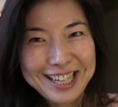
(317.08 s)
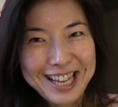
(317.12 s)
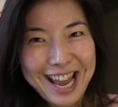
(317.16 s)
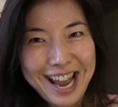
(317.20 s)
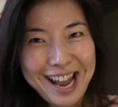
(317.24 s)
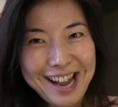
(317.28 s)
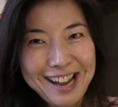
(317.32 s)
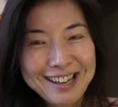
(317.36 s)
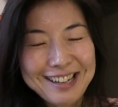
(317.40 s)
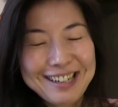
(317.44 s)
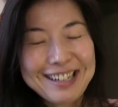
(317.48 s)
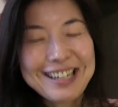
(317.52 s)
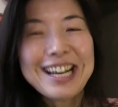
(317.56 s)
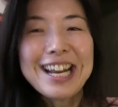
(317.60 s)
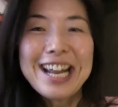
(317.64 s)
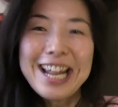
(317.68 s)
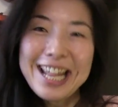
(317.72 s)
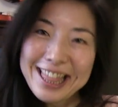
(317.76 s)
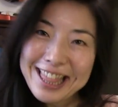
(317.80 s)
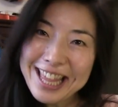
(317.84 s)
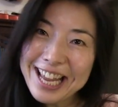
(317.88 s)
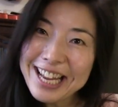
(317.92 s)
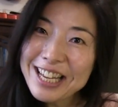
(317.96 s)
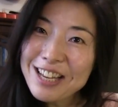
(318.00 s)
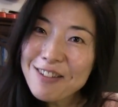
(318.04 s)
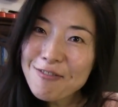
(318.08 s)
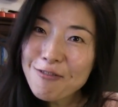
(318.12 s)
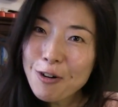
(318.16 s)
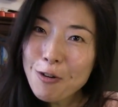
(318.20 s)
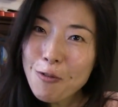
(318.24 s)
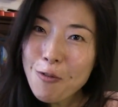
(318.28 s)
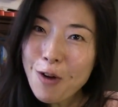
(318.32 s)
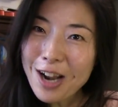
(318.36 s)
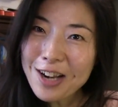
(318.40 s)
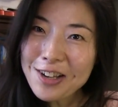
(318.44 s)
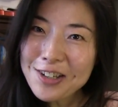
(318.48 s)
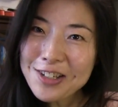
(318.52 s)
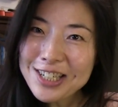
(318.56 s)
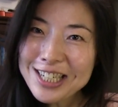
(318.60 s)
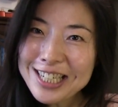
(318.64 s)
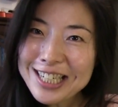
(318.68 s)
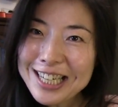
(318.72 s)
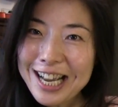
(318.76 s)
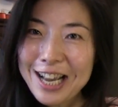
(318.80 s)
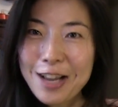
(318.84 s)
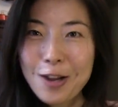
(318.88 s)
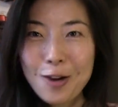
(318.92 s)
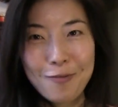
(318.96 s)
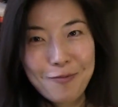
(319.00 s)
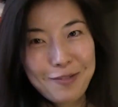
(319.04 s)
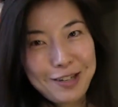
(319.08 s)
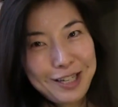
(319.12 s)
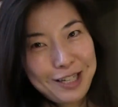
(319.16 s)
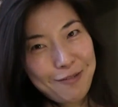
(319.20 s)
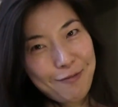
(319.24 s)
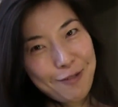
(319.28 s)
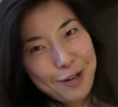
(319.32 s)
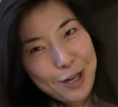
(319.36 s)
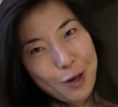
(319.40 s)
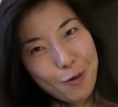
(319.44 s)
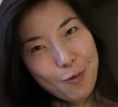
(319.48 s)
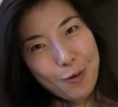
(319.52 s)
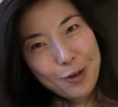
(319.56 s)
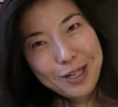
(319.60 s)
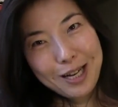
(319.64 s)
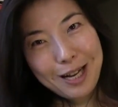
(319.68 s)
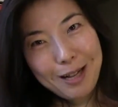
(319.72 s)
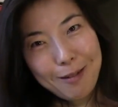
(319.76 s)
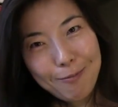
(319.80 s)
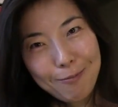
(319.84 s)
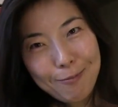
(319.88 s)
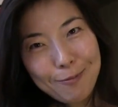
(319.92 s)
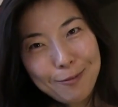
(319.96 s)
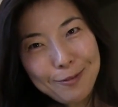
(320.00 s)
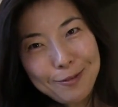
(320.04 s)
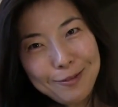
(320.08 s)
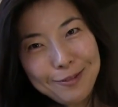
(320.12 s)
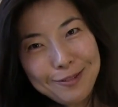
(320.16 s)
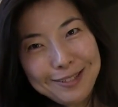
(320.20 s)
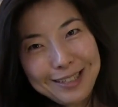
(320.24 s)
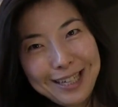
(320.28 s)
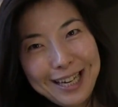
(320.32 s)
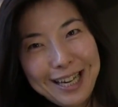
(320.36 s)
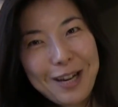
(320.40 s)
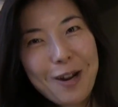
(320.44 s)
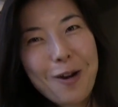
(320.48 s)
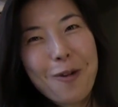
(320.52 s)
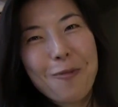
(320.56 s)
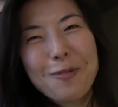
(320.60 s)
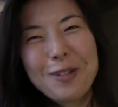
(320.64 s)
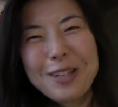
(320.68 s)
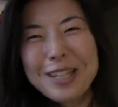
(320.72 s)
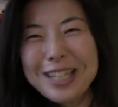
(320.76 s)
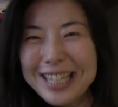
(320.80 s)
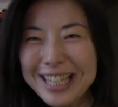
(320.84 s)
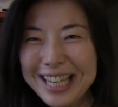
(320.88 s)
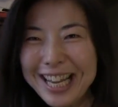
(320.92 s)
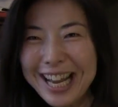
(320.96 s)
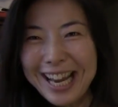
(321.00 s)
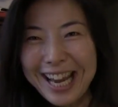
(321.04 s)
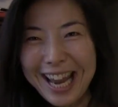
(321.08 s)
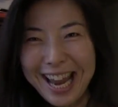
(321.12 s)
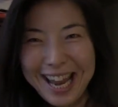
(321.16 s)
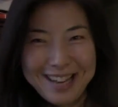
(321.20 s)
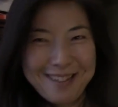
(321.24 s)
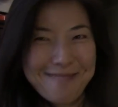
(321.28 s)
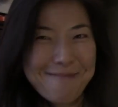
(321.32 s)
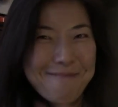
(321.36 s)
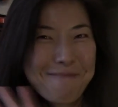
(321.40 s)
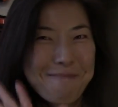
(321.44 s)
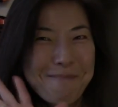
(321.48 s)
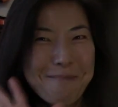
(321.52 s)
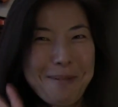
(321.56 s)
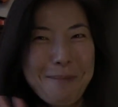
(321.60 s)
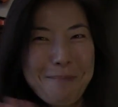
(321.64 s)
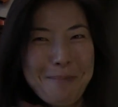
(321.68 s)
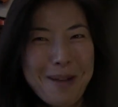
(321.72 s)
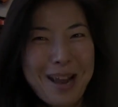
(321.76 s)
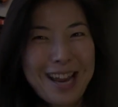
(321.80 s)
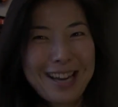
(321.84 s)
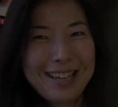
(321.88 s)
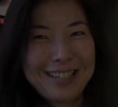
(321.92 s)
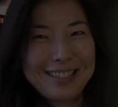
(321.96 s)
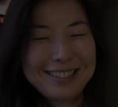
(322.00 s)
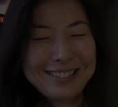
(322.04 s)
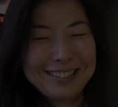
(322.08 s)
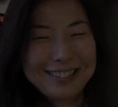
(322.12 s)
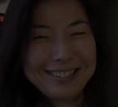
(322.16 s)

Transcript: Yeah? Thank you for watching. I hope this video was helpful and hope to see you again. Bye-bye.